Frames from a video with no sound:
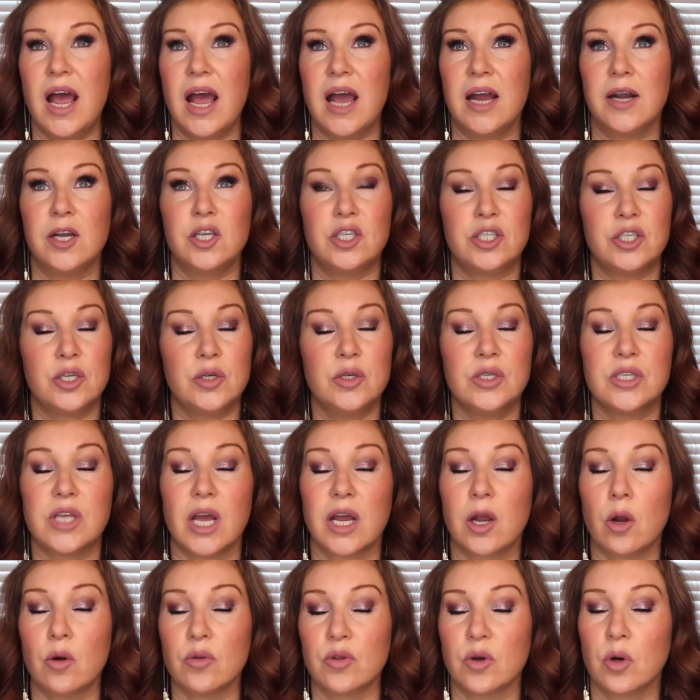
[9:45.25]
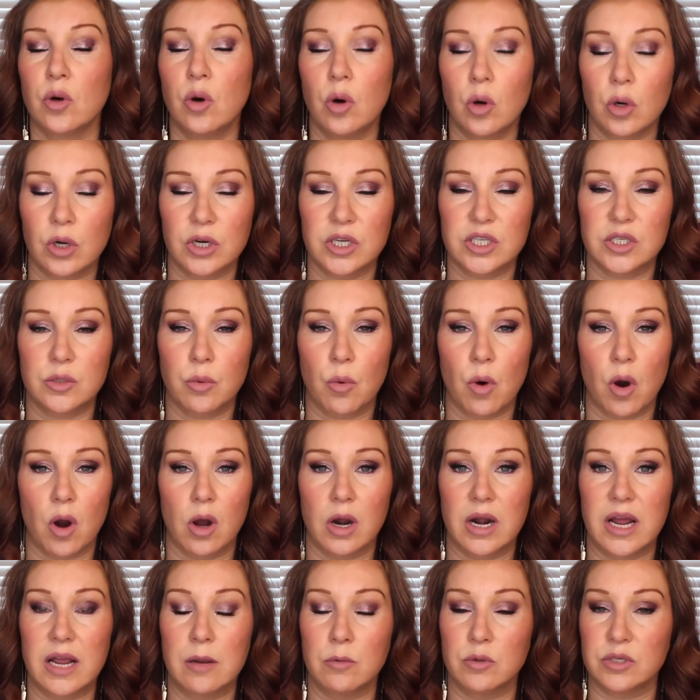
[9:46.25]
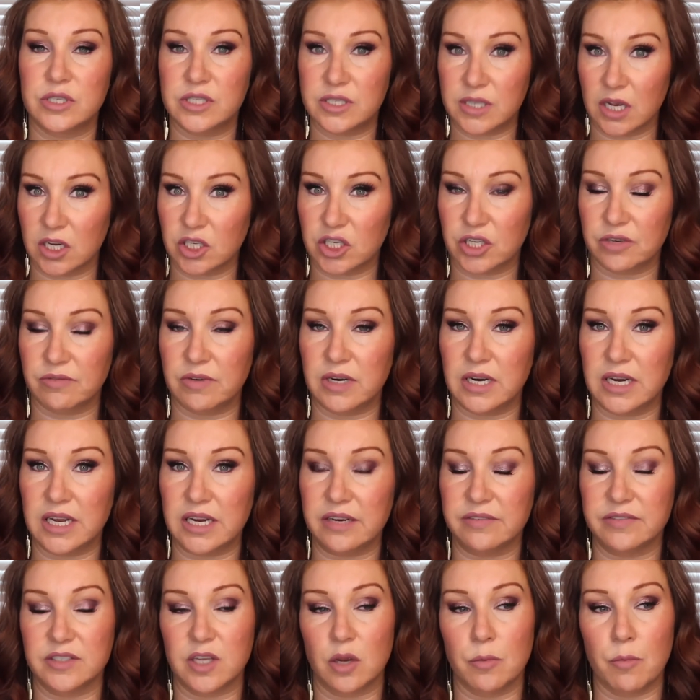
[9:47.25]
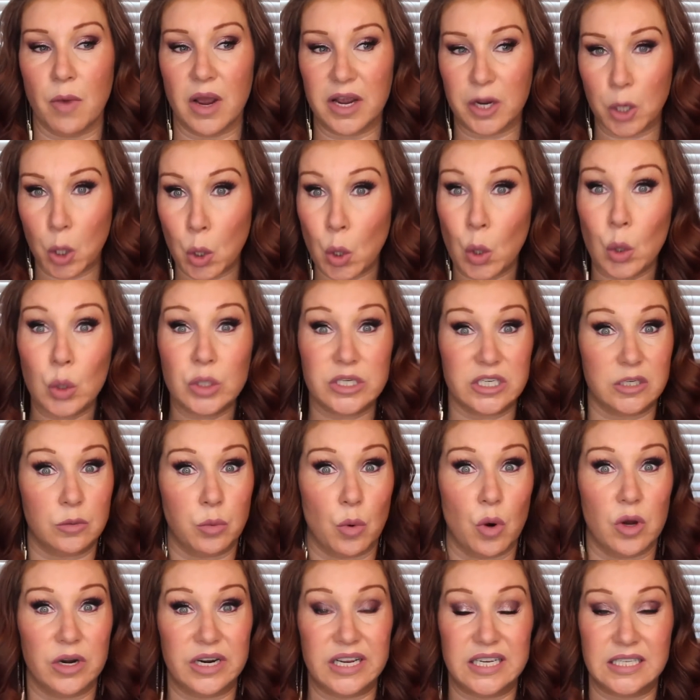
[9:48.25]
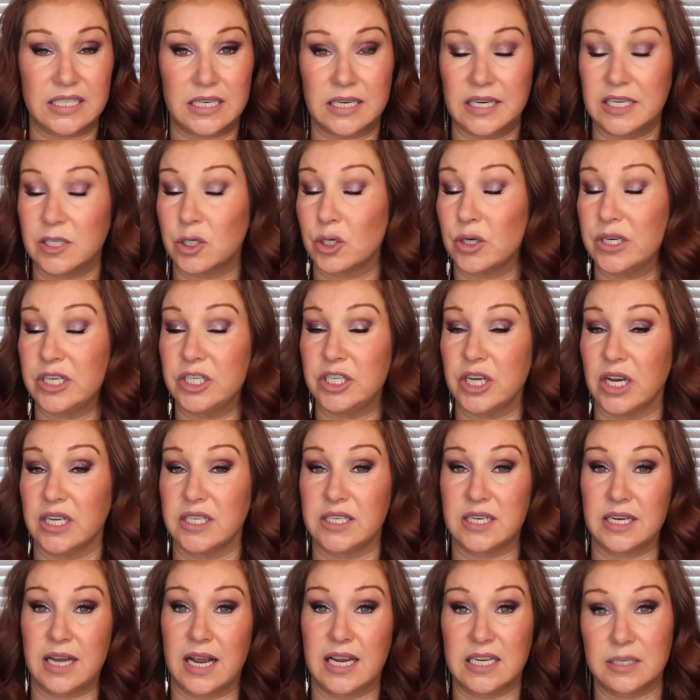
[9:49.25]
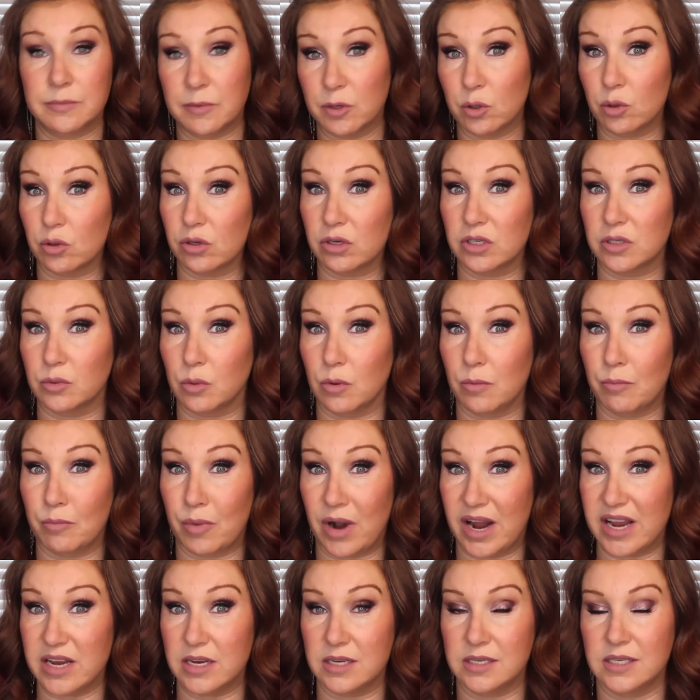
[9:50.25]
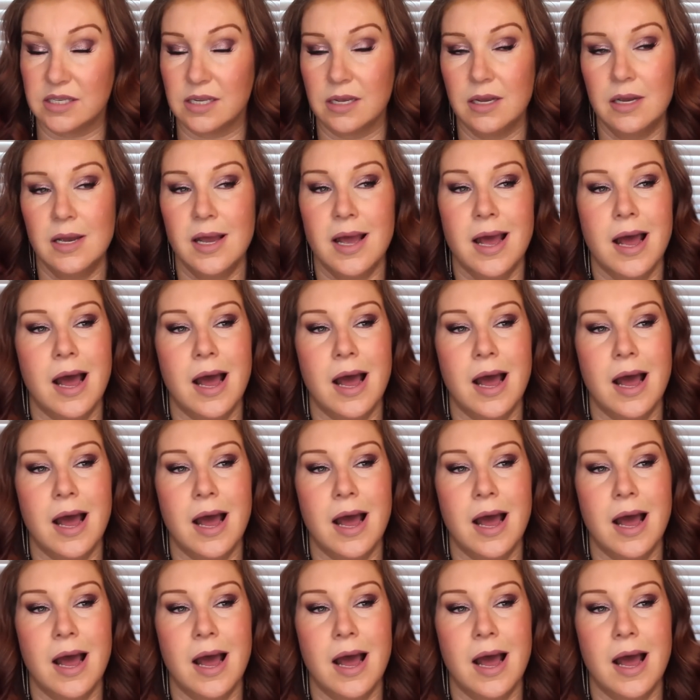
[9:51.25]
And as soon as I got the cordless one, it was such a relief. So my corded one is literally just in case my cordless one breaks.